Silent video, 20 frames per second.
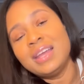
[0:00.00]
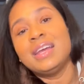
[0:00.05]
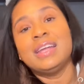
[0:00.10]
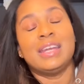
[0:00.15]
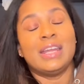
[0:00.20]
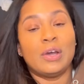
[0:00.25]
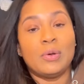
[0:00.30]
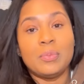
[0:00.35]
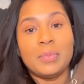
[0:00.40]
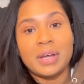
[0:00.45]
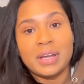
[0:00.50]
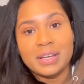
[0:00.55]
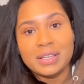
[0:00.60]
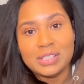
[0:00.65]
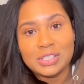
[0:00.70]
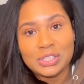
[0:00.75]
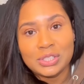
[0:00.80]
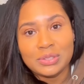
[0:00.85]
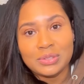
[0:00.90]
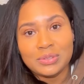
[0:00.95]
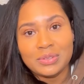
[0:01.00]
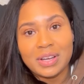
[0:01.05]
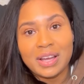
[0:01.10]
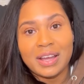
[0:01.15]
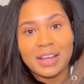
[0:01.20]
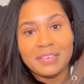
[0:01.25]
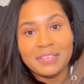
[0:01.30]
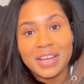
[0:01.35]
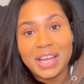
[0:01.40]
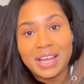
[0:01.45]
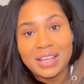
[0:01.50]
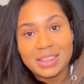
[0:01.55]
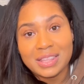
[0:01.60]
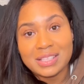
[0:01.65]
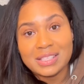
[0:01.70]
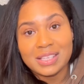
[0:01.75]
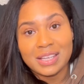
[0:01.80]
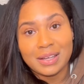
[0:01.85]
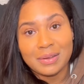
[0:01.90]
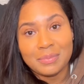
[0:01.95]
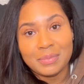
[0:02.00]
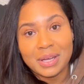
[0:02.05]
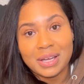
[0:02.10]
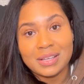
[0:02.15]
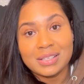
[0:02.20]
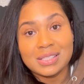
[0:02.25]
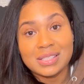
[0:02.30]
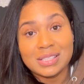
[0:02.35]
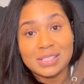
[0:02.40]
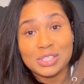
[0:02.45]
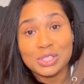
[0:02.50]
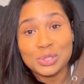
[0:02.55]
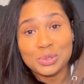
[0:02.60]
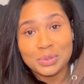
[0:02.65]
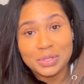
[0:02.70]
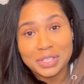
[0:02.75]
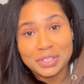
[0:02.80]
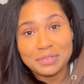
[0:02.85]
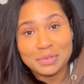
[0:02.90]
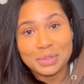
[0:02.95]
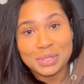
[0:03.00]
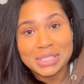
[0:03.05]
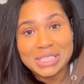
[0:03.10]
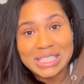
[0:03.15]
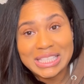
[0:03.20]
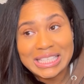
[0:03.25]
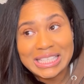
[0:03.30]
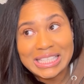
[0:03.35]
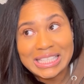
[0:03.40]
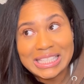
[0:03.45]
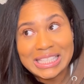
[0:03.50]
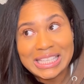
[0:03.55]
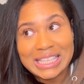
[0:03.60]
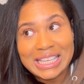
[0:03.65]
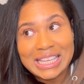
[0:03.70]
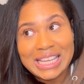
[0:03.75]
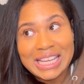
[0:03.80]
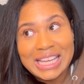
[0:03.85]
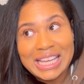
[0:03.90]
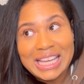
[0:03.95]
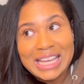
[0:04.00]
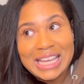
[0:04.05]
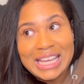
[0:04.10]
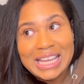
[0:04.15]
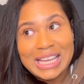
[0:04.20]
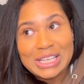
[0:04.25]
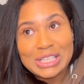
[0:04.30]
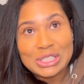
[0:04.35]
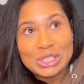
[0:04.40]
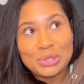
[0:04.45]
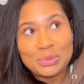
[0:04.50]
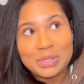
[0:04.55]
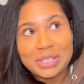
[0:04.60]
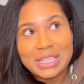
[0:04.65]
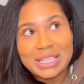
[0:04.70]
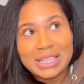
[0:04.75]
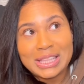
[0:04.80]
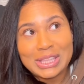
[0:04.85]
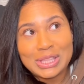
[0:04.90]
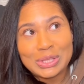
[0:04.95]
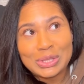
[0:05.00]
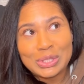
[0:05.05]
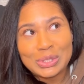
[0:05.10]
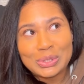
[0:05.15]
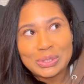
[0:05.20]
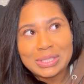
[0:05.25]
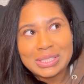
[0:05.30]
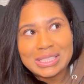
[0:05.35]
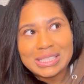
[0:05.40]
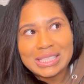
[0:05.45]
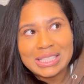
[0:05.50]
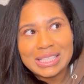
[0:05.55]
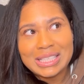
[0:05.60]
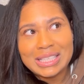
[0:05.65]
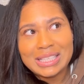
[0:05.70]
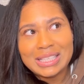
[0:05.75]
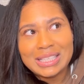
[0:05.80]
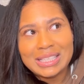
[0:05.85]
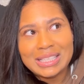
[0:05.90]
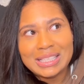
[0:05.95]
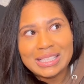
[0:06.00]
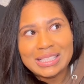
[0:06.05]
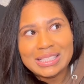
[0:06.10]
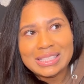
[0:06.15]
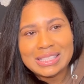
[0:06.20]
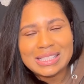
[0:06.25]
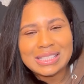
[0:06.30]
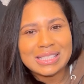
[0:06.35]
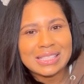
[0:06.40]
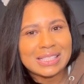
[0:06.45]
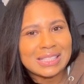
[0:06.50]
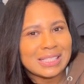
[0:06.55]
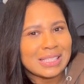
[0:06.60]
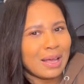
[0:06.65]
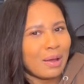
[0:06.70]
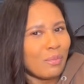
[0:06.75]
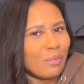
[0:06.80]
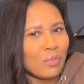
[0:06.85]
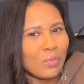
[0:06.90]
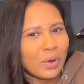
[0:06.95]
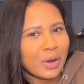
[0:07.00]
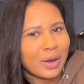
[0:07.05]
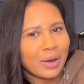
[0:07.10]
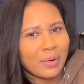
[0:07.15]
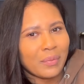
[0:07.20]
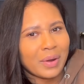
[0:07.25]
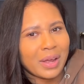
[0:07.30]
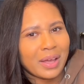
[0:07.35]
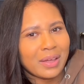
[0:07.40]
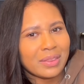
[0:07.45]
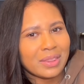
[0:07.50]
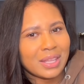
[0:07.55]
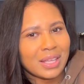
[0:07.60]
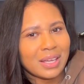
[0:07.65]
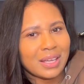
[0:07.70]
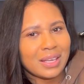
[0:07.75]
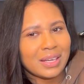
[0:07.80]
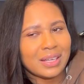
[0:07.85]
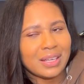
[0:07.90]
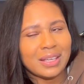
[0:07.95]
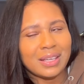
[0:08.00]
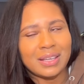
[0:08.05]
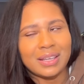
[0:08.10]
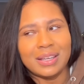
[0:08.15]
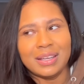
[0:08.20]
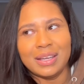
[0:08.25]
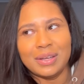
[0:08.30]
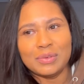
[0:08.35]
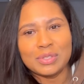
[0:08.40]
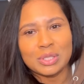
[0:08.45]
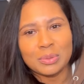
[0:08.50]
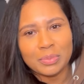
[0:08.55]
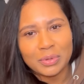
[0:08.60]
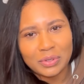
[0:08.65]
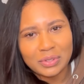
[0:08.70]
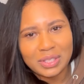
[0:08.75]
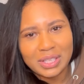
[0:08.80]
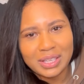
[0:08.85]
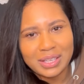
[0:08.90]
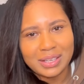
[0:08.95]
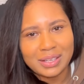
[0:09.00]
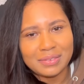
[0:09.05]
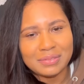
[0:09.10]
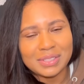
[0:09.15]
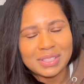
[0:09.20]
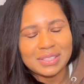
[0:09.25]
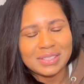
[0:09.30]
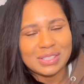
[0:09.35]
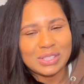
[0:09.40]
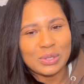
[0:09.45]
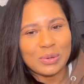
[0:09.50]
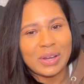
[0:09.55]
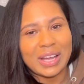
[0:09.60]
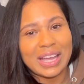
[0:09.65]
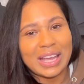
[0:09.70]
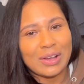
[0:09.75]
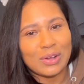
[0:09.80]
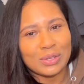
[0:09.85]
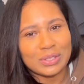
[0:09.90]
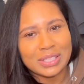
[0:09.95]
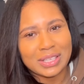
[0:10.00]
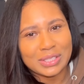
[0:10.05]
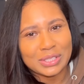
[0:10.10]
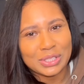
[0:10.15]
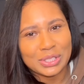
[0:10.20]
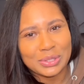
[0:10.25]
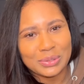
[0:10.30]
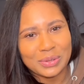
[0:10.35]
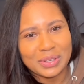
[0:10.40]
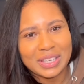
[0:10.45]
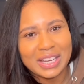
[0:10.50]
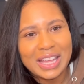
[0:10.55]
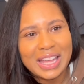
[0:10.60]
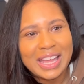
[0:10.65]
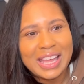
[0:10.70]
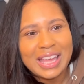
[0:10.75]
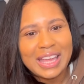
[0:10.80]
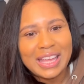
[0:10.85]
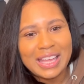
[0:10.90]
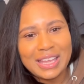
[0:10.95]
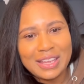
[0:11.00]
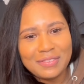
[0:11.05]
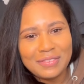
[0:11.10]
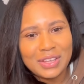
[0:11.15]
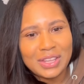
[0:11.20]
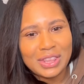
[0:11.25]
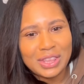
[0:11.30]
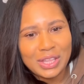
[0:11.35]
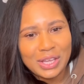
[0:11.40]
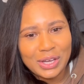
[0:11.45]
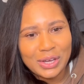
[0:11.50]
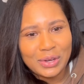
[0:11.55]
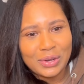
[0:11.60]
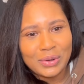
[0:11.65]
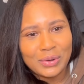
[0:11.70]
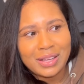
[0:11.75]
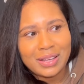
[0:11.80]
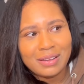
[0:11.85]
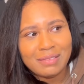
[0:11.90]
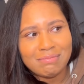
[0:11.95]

now mind you, I've had this handbag since 2014, 2013, somewhere around then. It was a birthday gift, so I held on to it, even though